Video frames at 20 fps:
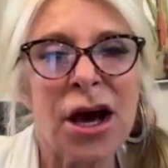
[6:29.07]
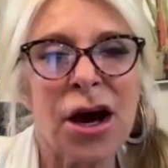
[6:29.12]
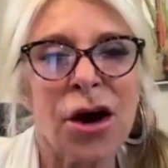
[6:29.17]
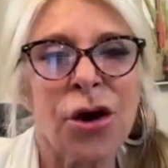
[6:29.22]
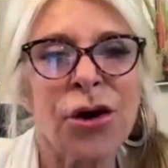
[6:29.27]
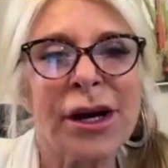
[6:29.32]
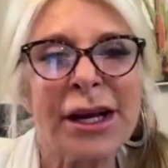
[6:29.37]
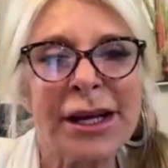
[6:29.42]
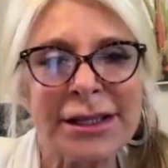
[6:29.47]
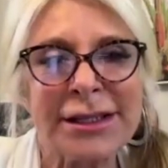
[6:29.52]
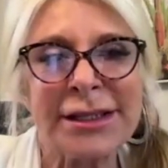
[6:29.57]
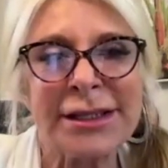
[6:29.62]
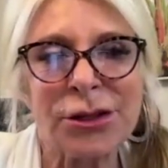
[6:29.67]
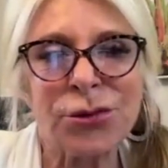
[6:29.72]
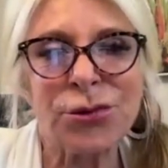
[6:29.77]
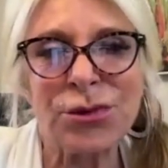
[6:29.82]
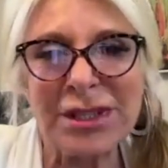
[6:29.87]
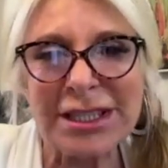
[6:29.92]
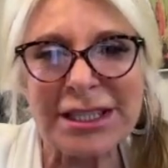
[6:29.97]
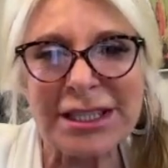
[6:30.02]
or
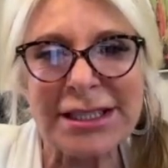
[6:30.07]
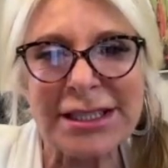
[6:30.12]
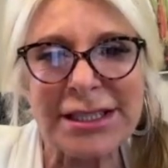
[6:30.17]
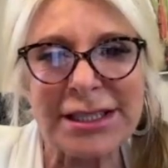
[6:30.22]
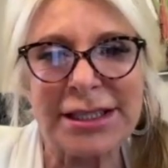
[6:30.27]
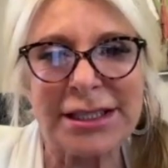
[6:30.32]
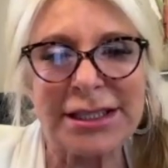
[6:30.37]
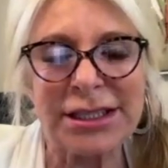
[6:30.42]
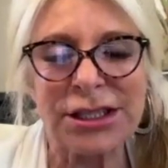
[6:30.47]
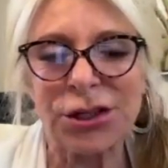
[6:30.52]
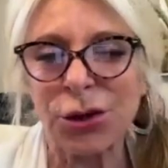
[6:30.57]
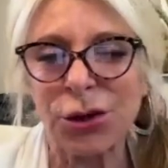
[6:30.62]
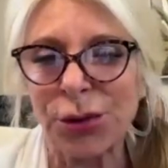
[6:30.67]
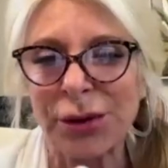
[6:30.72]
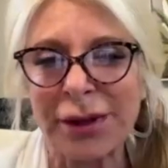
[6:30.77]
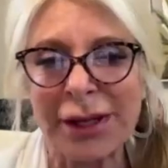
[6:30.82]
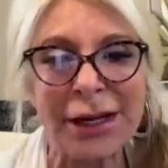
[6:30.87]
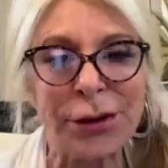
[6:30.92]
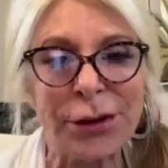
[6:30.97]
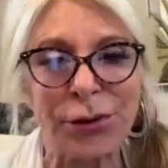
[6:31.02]
insulin resistance,
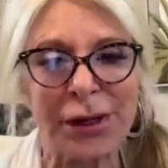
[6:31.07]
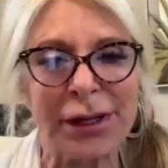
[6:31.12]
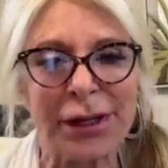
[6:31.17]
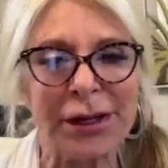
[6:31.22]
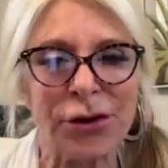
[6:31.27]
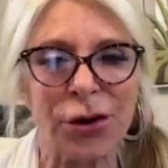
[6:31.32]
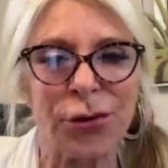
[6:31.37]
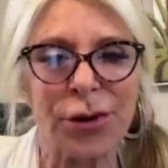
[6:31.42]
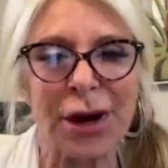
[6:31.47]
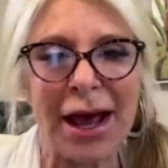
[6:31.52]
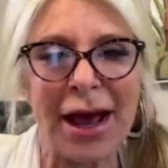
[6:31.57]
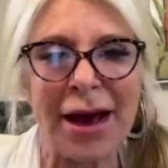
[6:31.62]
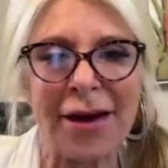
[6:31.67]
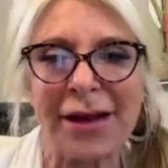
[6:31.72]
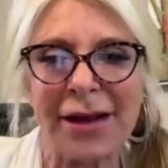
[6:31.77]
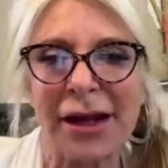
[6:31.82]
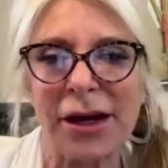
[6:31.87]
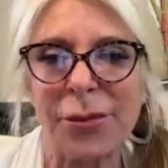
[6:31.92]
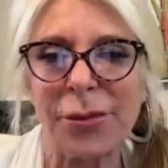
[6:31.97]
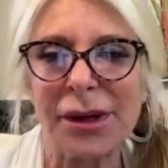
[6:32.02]
when they really don't have
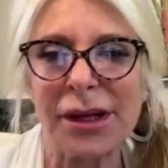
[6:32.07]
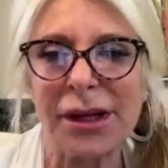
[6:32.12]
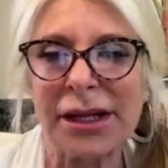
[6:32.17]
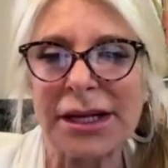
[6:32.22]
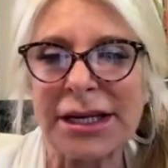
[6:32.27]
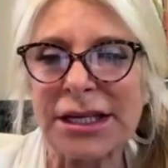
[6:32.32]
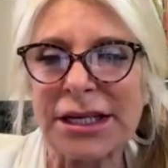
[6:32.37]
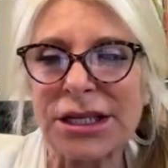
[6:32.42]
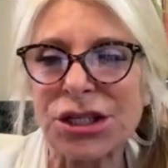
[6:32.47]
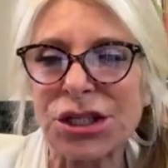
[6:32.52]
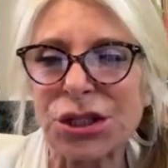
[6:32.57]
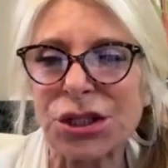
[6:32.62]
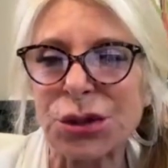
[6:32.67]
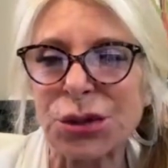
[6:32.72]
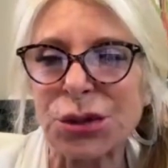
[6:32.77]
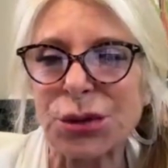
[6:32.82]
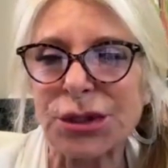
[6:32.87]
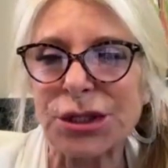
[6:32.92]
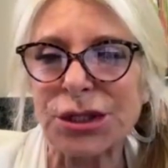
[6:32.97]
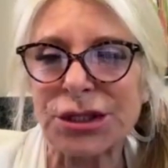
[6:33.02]
that ability
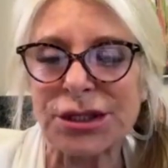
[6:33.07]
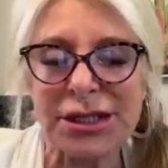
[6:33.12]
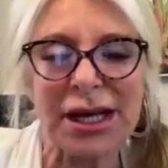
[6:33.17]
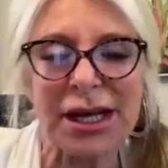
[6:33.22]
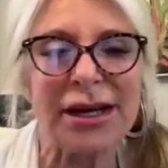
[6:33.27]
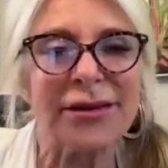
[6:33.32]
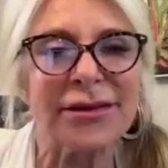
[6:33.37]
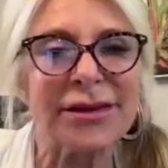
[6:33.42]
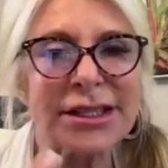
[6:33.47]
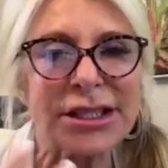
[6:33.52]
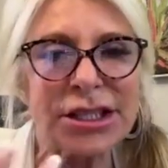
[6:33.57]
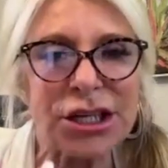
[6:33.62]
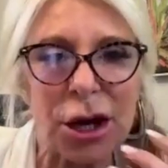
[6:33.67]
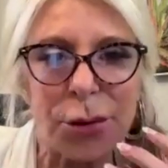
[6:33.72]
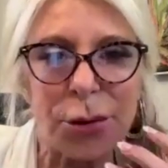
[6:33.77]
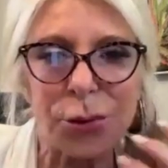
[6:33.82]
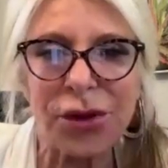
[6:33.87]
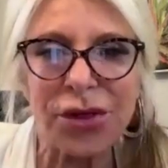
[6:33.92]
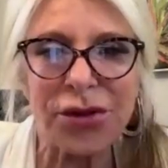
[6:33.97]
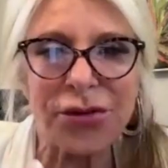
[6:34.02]
to just kind of
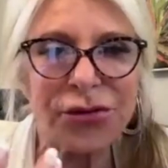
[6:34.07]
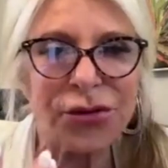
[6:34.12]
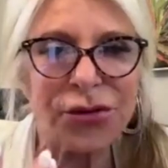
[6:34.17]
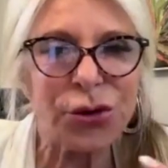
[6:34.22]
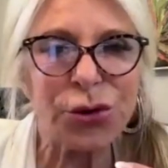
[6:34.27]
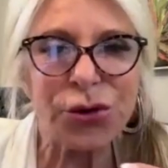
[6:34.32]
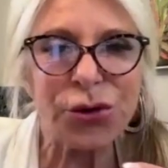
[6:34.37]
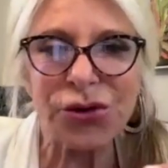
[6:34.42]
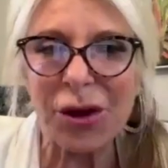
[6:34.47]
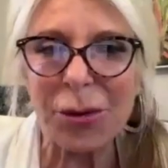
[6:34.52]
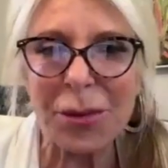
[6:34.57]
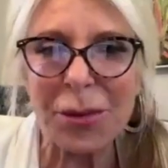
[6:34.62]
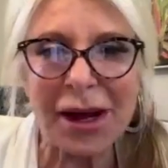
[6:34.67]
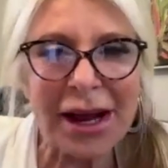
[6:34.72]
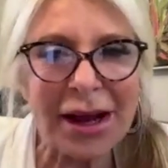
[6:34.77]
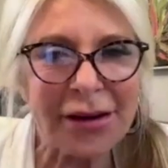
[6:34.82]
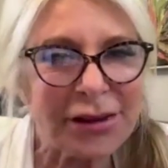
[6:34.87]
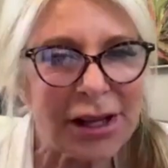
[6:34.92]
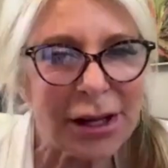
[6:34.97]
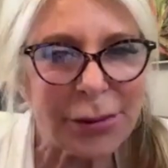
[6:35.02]
stop with foods. They might
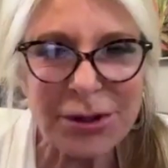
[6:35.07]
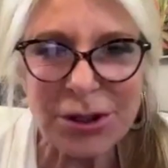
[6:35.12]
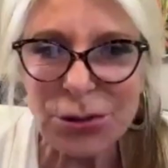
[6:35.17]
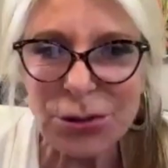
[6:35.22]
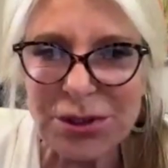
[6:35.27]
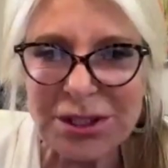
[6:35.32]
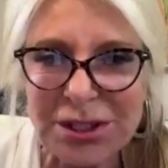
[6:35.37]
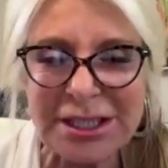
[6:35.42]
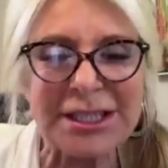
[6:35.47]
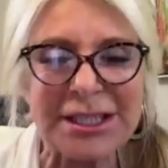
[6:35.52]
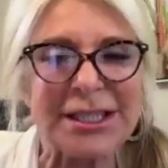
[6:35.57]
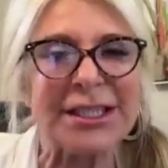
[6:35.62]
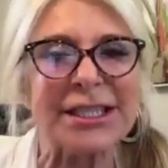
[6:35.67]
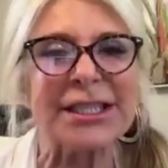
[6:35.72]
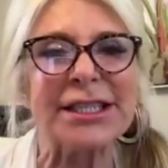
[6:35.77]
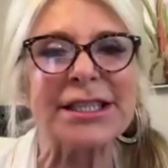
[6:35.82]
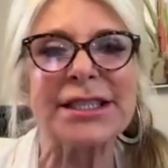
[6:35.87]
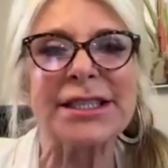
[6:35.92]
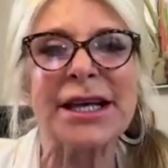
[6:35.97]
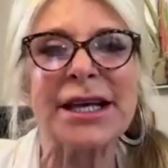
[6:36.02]
have leptin
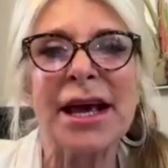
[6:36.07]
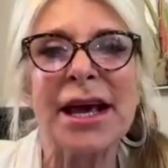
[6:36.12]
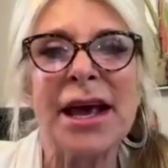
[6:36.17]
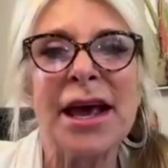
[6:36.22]
resistance.